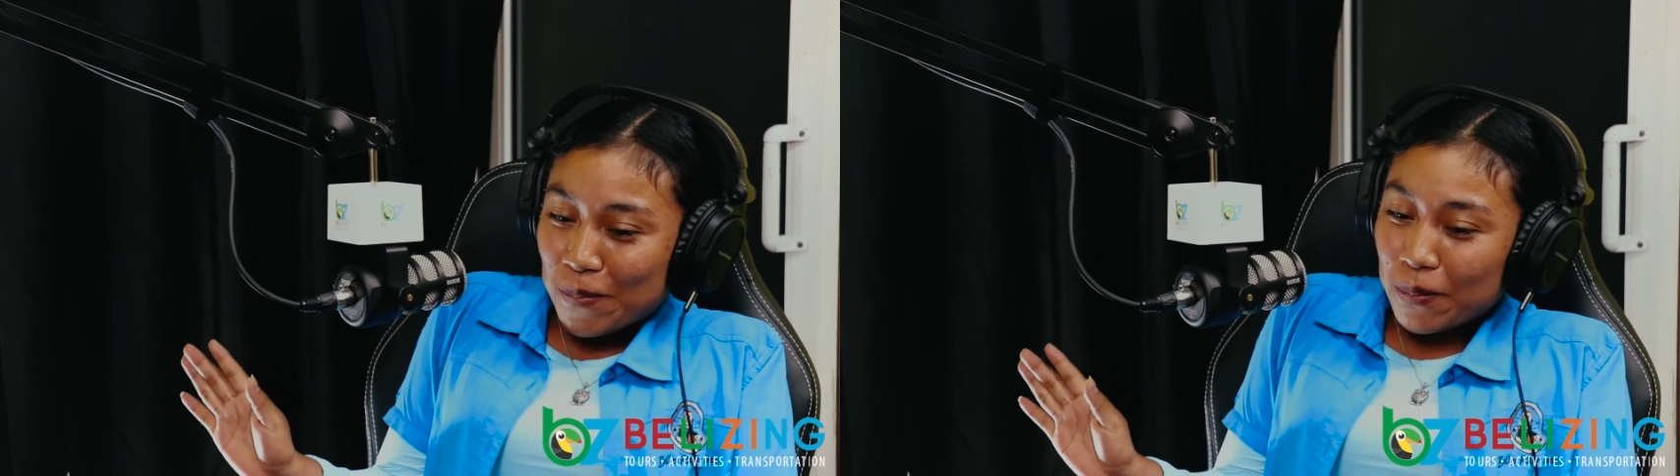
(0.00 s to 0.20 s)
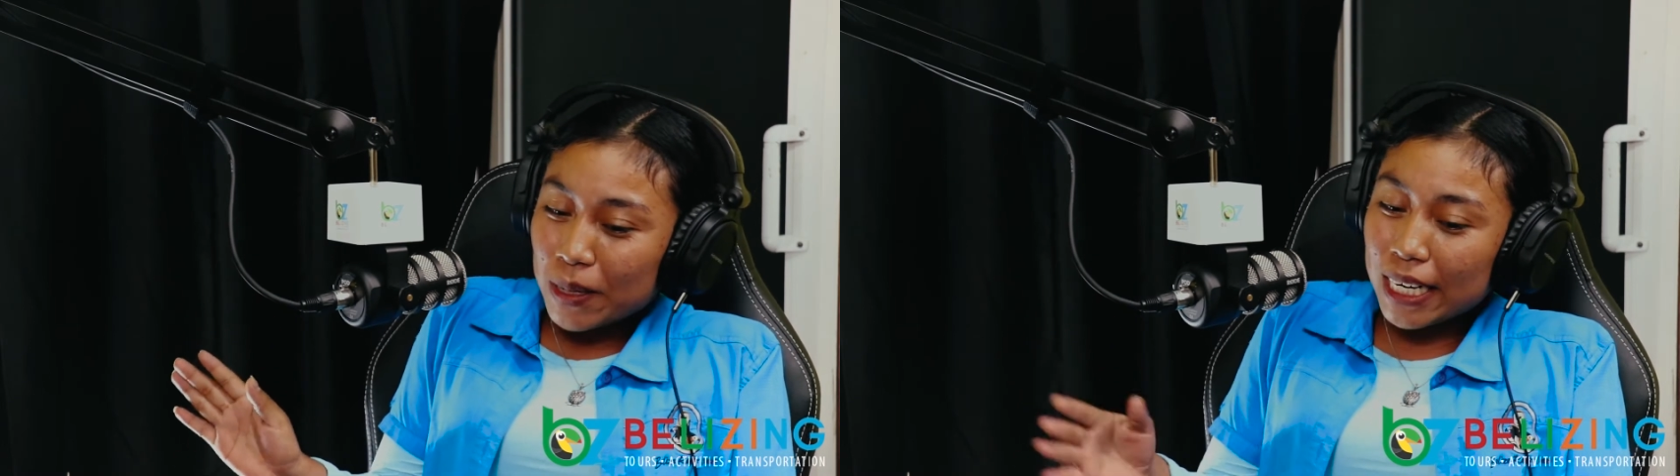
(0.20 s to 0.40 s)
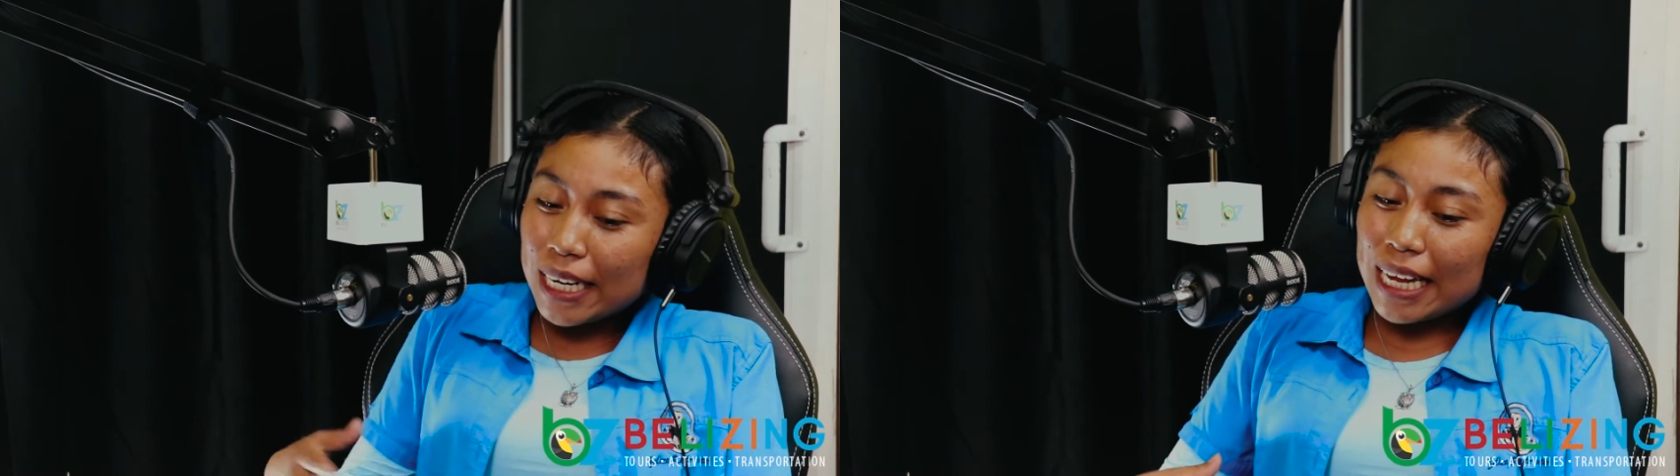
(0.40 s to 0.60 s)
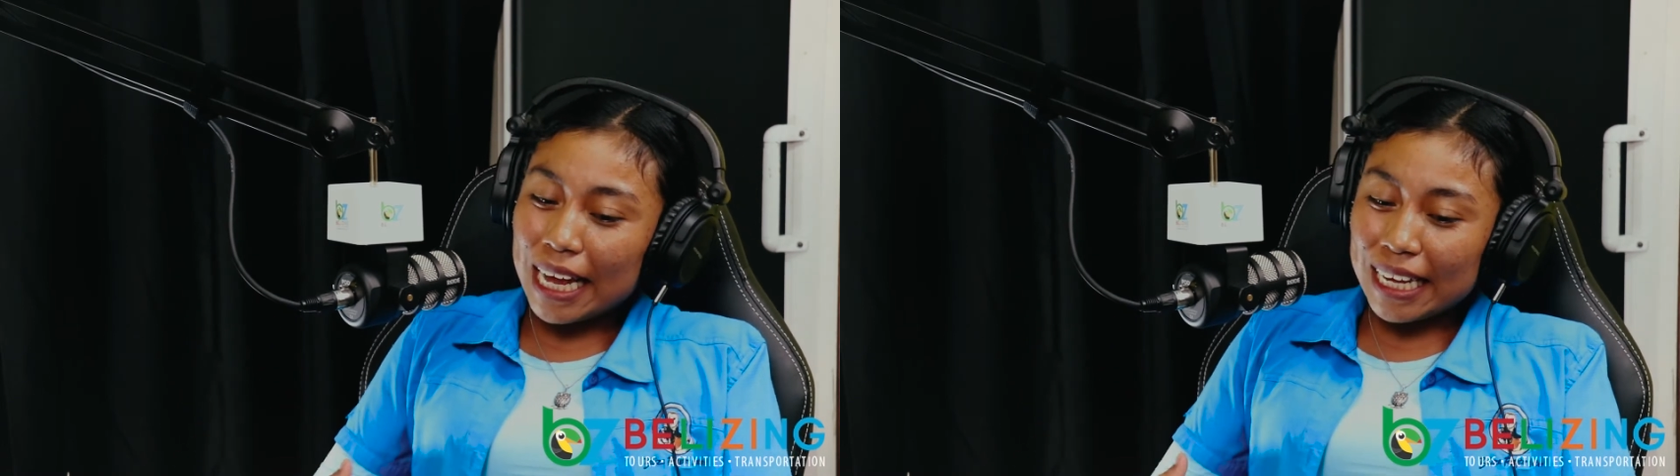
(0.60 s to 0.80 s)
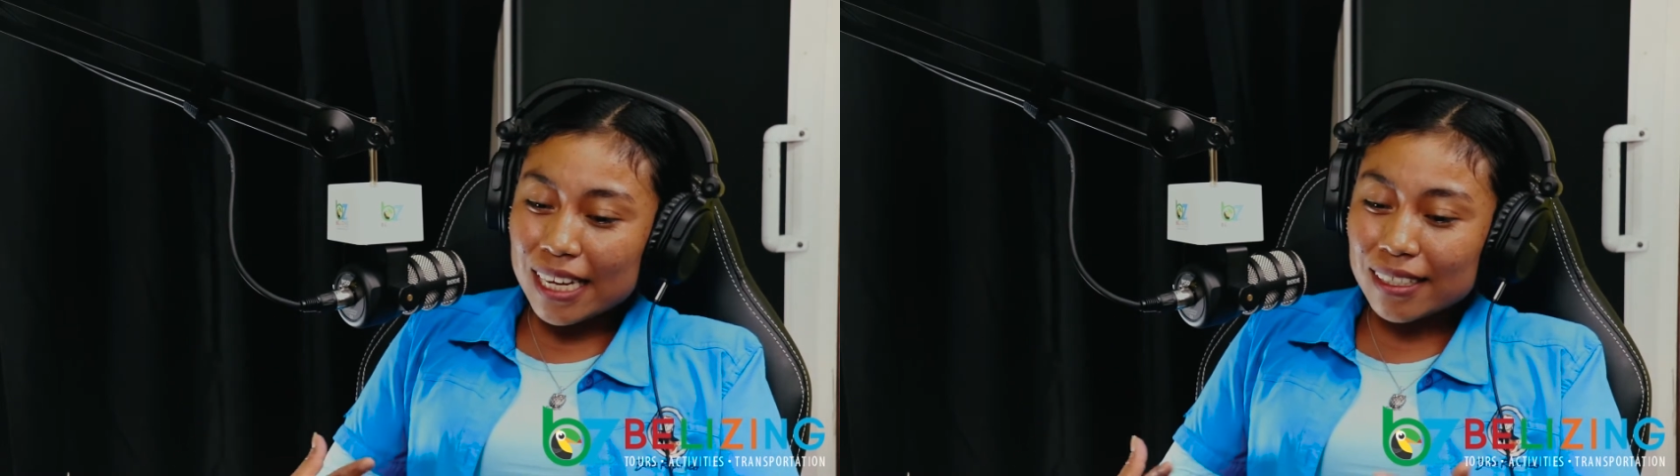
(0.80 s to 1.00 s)
But then
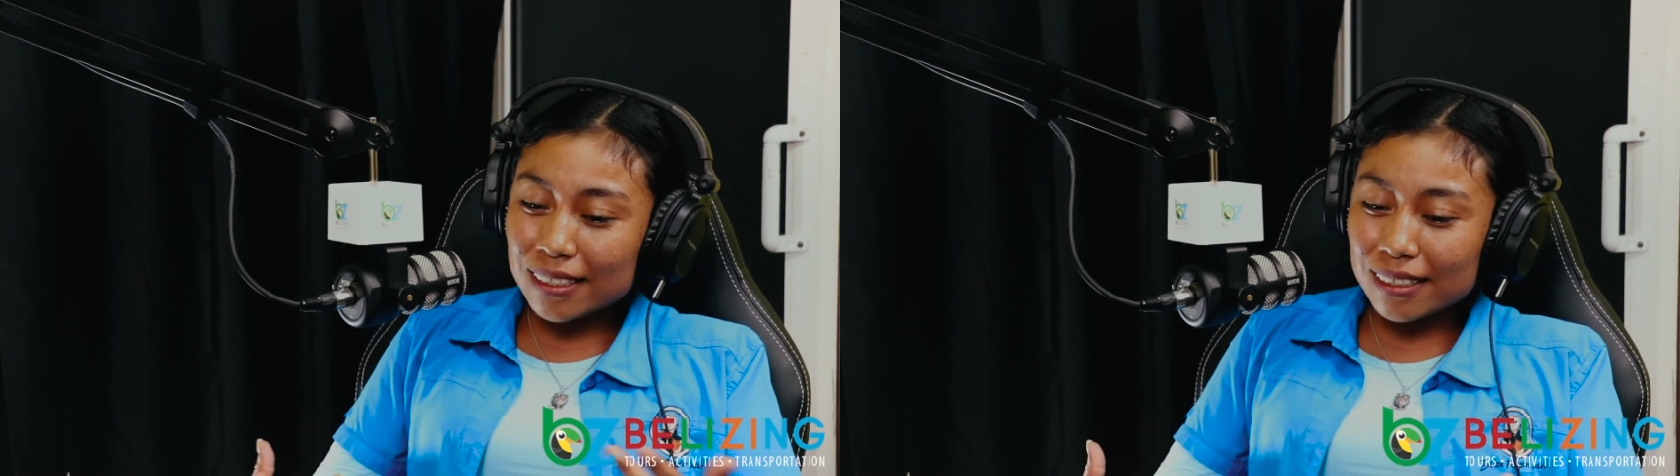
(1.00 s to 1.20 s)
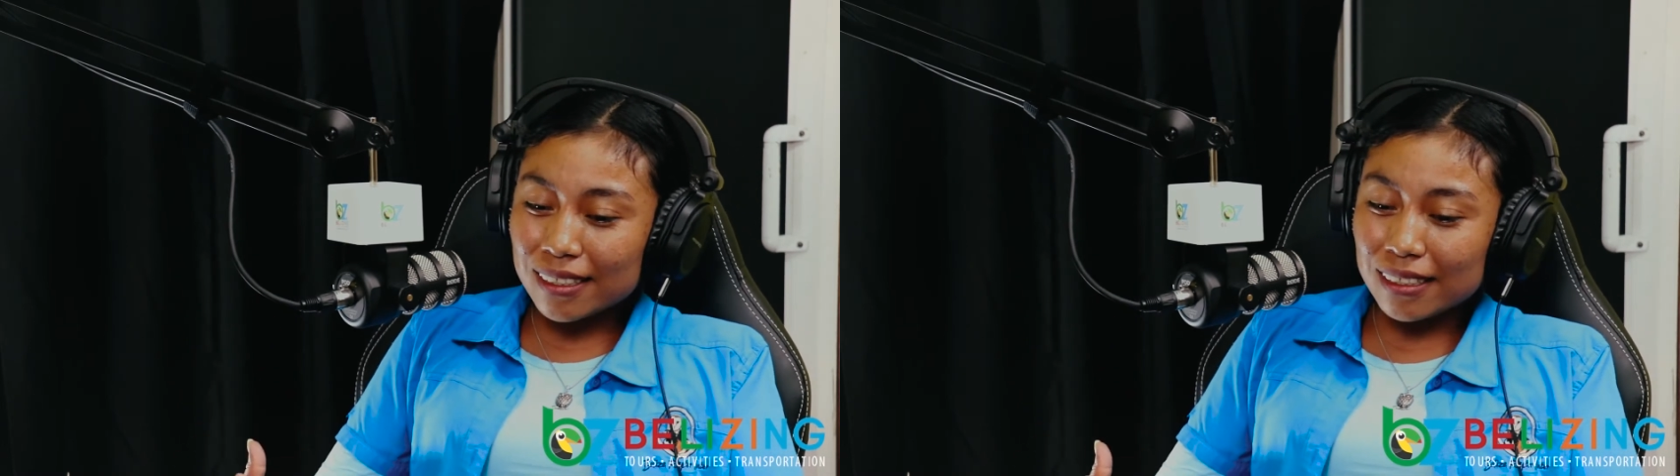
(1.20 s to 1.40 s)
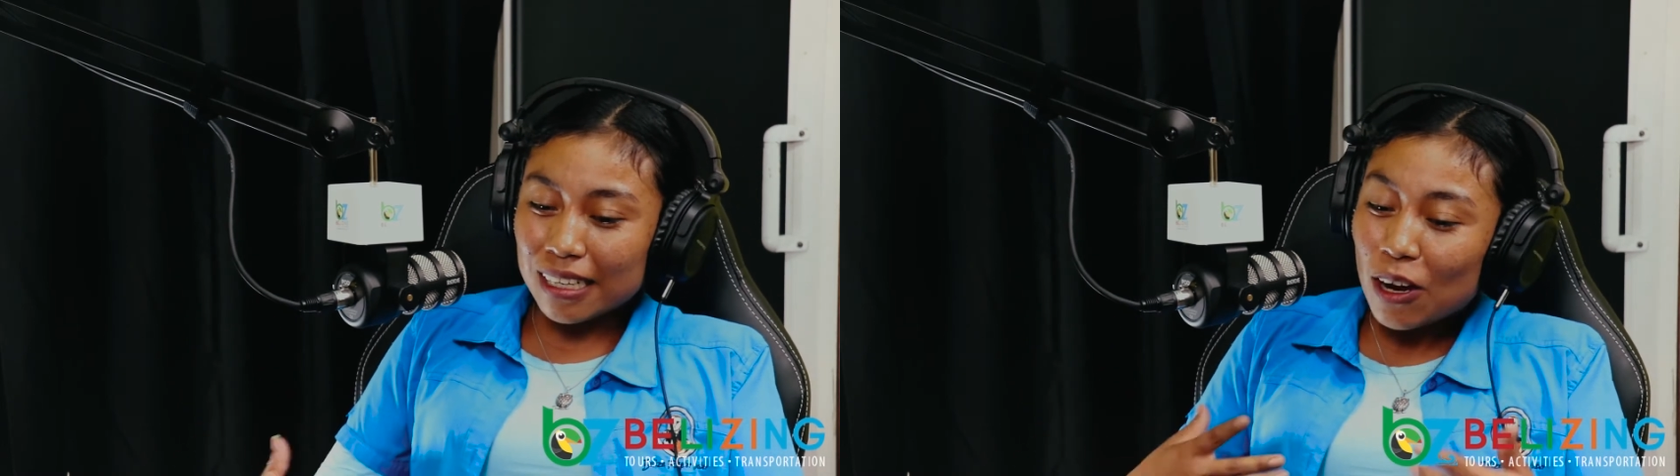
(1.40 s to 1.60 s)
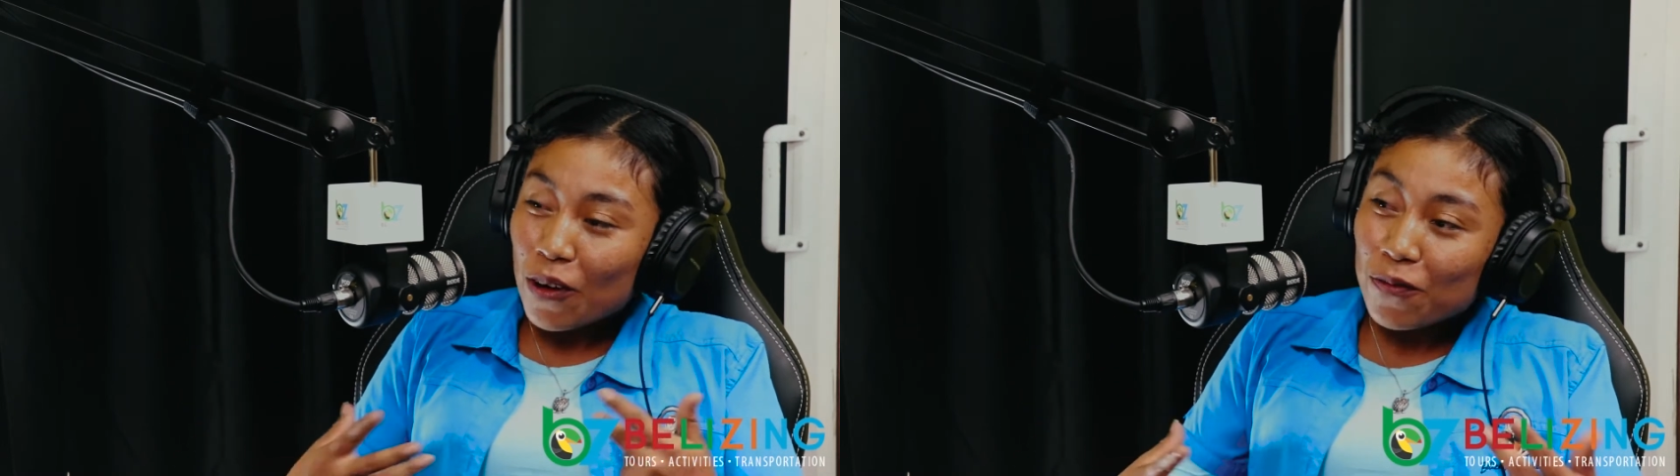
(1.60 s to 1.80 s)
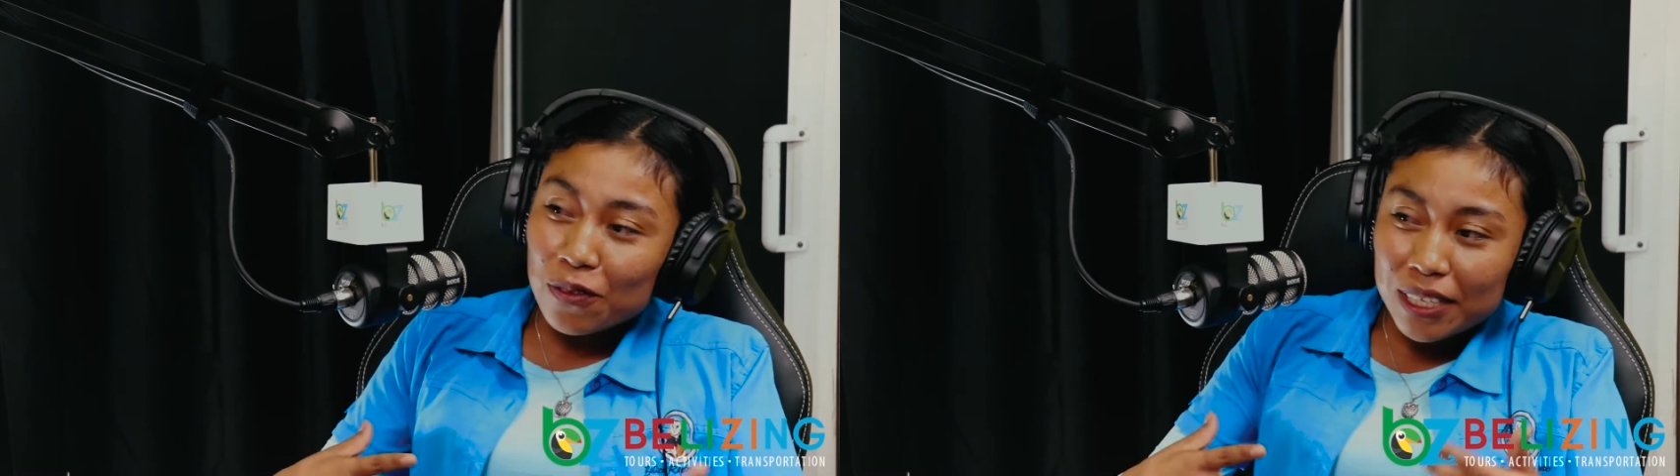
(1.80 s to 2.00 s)
I guess the love